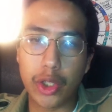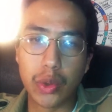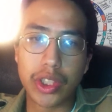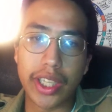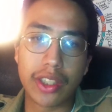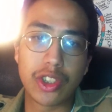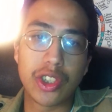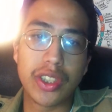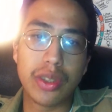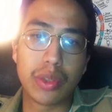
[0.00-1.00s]
huge
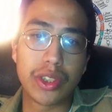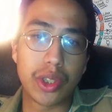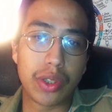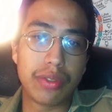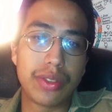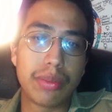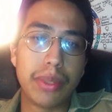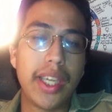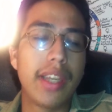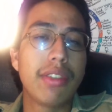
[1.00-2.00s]
energy, reserves,
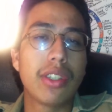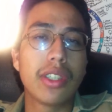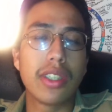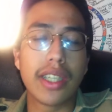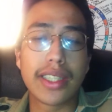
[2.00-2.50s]
behavior,